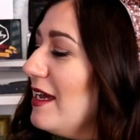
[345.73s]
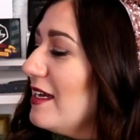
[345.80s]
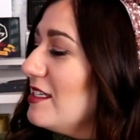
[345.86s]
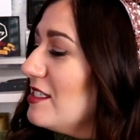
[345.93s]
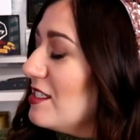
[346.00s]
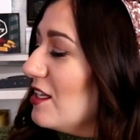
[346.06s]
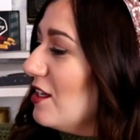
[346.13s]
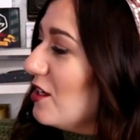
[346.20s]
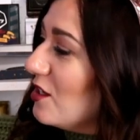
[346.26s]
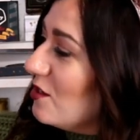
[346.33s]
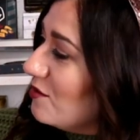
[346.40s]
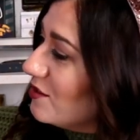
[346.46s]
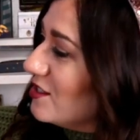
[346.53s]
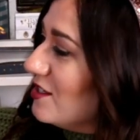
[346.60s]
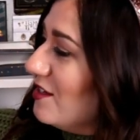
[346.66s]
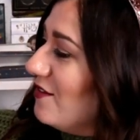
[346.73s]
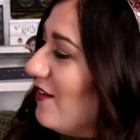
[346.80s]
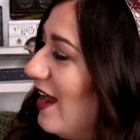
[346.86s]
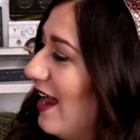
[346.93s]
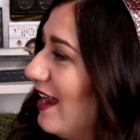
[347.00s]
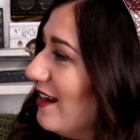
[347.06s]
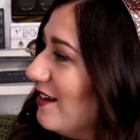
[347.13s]
exclusive
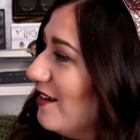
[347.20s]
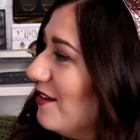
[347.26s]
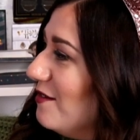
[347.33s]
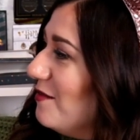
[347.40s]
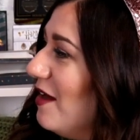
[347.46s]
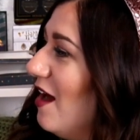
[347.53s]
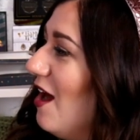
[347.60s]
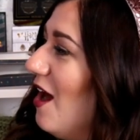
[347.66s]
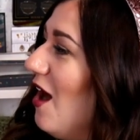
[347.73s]
item.